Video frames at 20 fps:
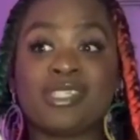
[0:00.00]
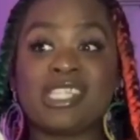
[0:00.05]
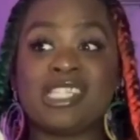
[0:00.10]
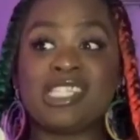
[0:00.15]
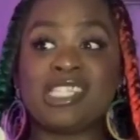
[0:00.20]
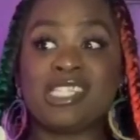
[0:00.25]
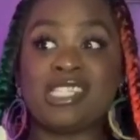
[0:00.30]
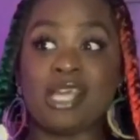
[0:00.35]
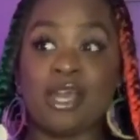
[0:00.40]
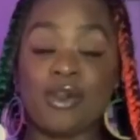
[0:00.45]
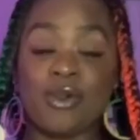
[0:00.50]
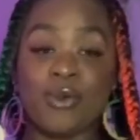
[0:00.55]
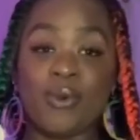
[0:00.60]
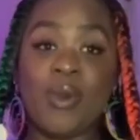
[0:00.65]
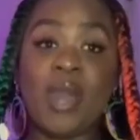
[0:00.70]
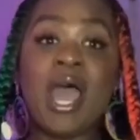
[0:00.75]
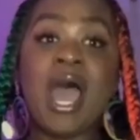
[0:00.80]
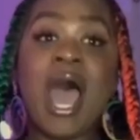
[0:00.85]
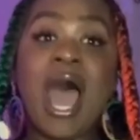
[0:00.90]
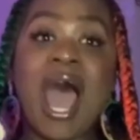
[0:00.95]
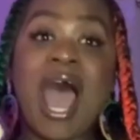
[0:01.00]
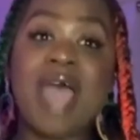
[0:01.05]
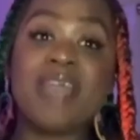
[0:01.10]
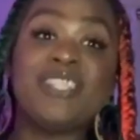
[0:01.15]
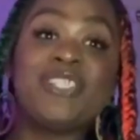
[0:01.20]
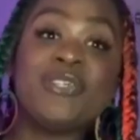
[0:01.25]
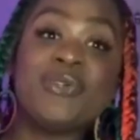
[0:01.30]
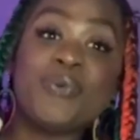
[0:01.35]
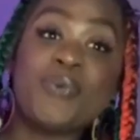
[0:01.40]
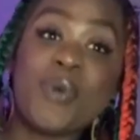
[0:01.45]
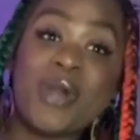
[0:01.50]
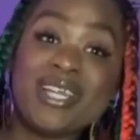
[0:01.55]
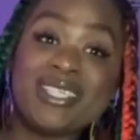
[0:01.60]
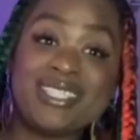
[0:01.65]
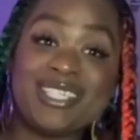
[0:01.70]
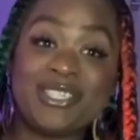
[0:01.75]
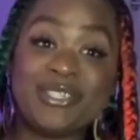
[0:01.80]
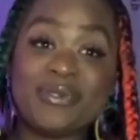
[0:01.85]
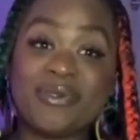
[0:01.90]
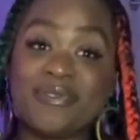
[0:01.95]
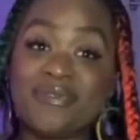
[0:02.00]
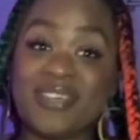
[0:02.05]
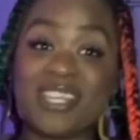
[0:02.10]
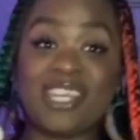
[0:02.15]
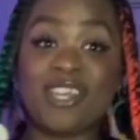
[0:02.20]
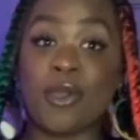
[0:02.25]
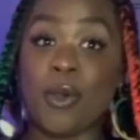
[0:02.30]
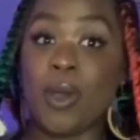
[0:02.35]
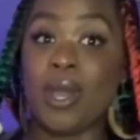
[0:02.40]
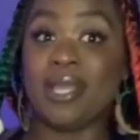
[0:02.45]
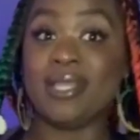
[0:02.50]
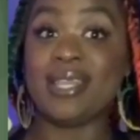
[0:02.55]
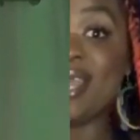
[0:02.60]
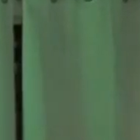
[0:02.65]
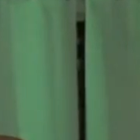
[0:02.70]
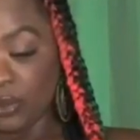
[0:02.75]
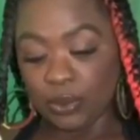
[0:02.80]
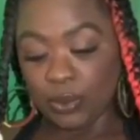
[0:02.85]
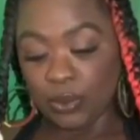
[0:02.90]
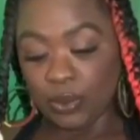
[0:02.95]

So I do want to do a video on that.